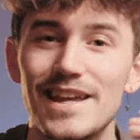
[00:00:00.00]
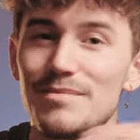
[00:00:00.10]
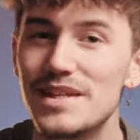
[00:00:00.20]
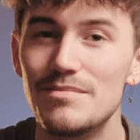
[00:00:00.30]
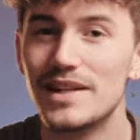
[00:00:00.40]
tip
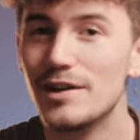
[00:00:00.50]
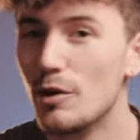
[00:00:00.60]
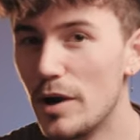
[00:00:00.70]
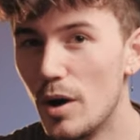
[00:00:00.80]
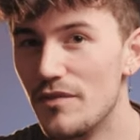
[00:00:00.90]
seems a little
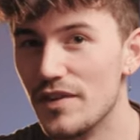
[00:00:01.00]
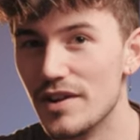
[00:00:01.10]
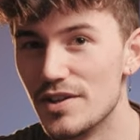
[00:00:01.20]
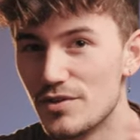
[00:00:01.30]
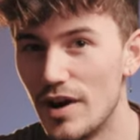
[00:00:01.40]
bit
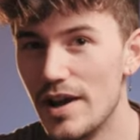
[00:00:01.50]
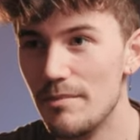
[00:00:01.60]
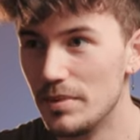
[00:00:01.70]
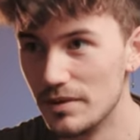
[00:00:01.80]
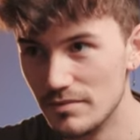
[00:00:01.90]
obvious,
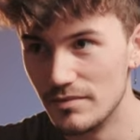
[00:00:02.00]
right? But